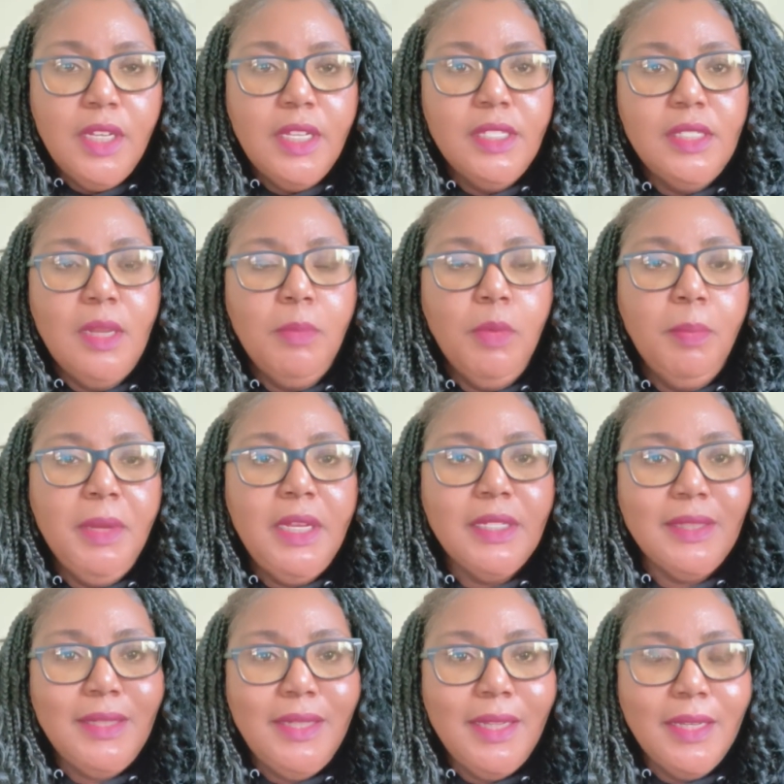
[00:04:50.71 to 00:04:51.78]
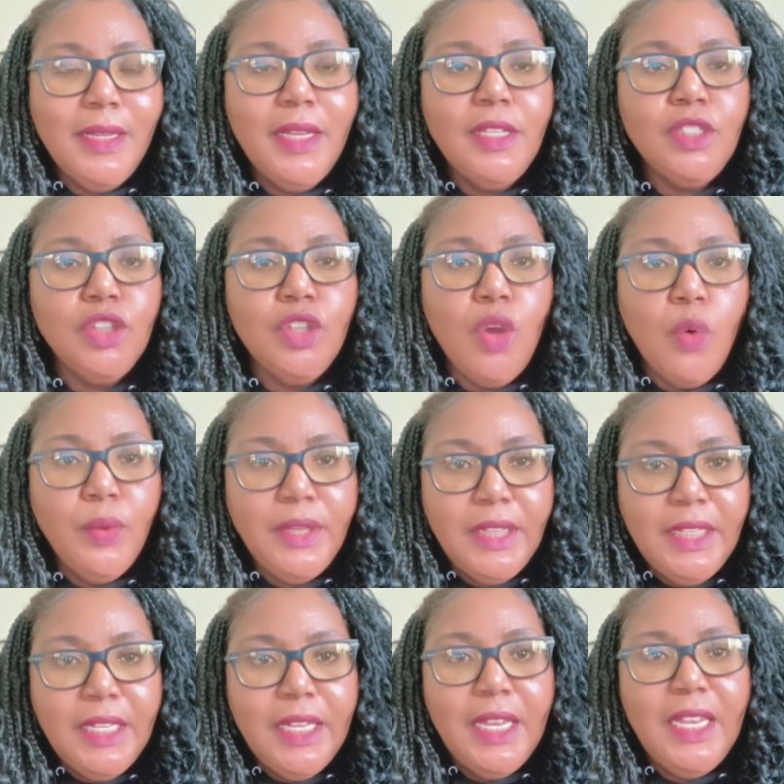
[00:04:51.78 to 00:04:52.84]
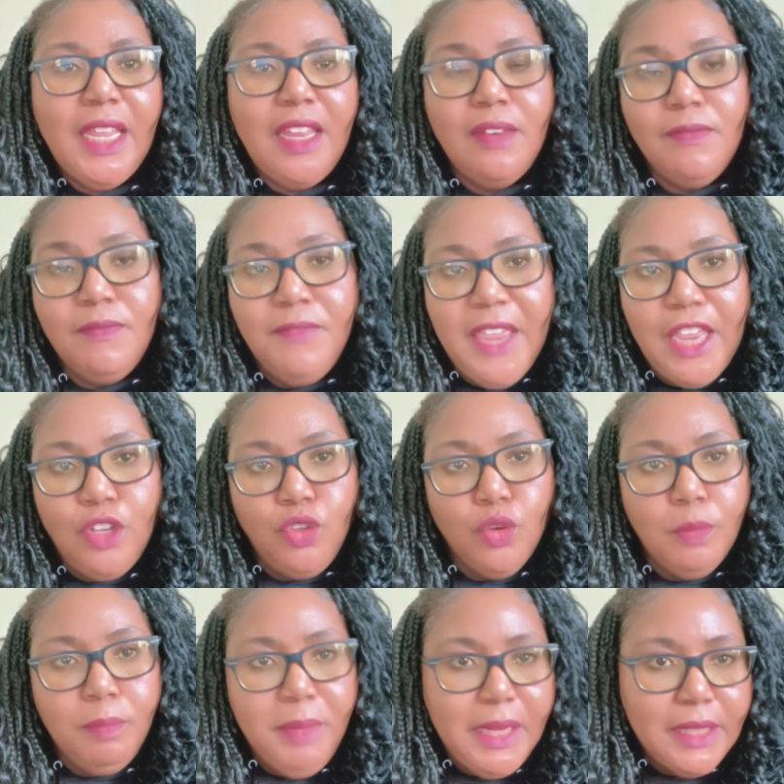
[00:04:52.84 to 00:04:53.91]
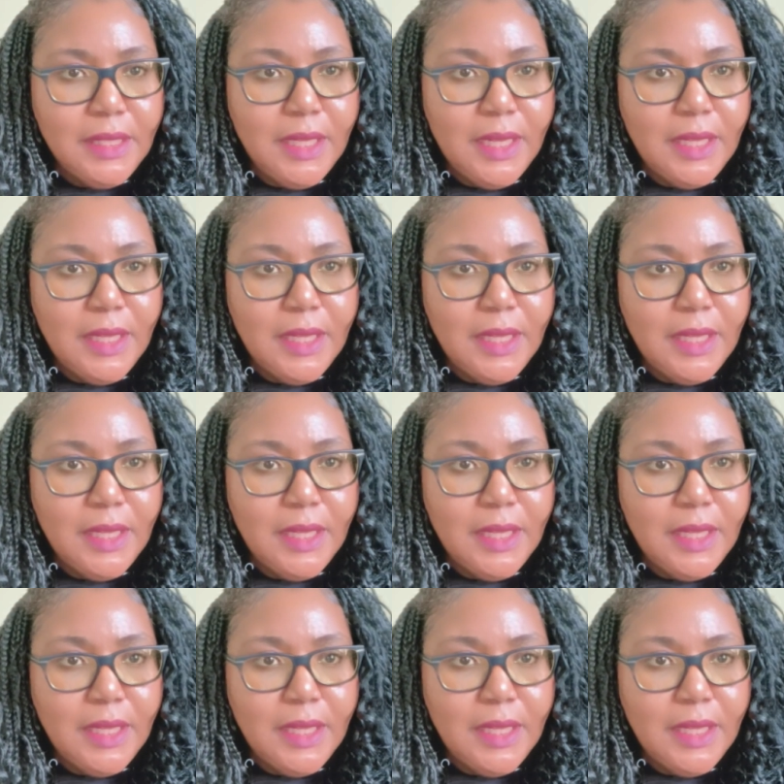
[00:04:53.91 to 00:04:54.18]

Because DUNS go in and vet your business.